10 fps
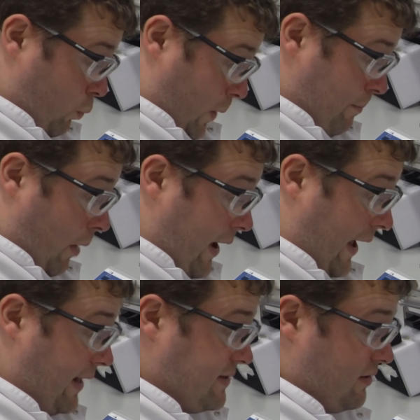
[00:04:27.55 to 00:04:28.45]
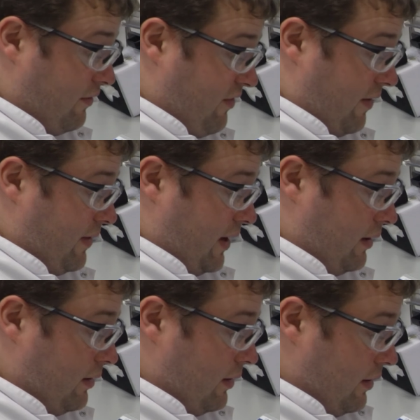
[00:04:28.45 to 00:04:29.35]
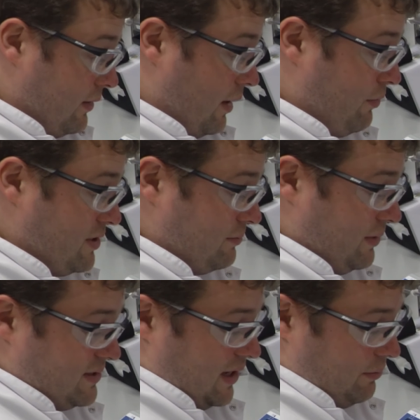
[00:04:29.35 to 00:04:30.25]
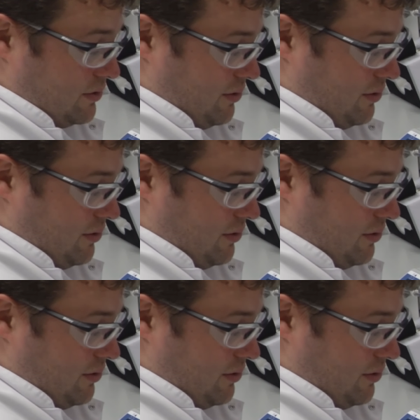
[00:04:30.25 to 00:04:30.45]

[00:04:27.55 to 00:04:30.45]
in my hands, I've found they're reasonably stable.